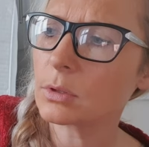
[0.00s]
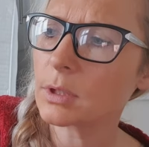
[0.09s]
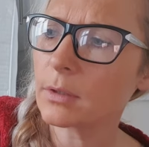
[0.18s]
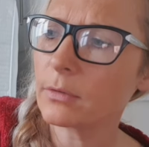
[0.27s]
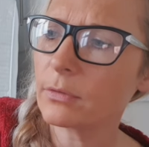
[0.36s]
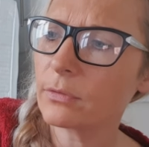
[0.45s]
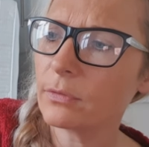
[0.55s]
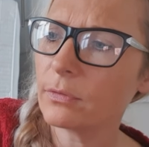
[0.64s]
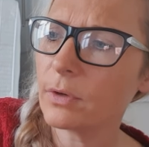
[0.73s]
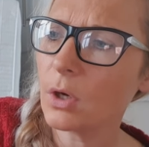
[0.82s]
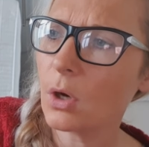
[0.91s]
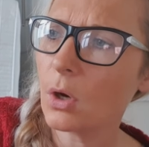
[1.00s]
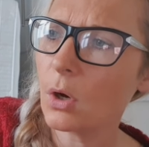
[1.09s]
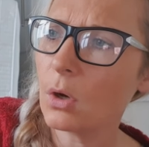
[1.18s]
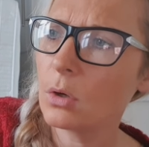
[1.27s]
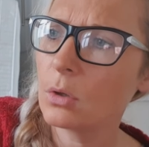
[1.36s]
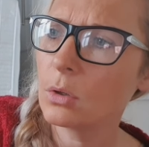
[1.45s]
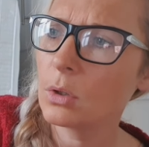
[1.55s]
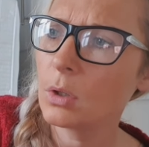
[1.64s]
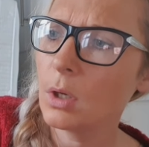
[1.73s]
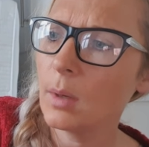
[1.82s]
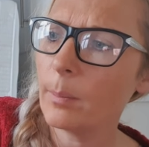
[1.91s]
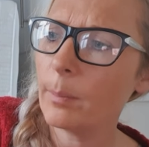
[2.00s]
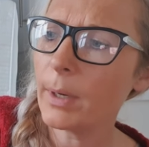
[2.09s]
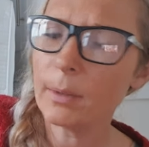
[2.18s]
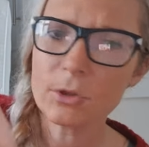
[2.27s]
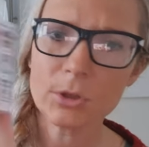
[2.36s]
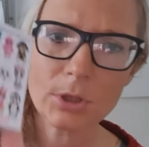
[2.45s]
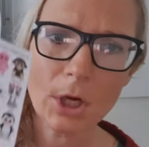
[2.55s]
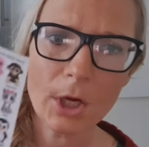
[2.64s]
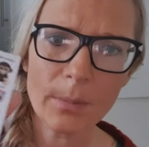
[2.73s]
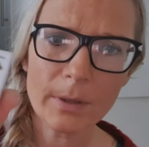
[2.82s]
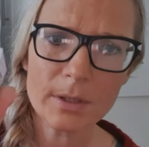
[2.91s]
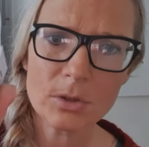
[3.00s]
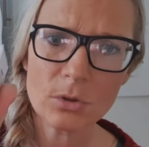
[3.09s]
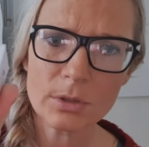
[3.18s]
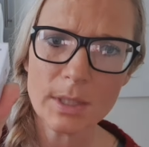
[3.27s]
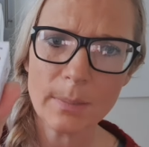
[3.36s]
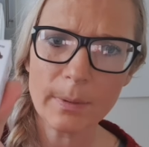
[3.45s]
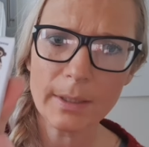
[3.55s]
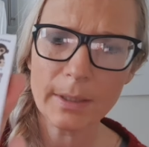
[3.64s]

so far, but I just hope there's not doubling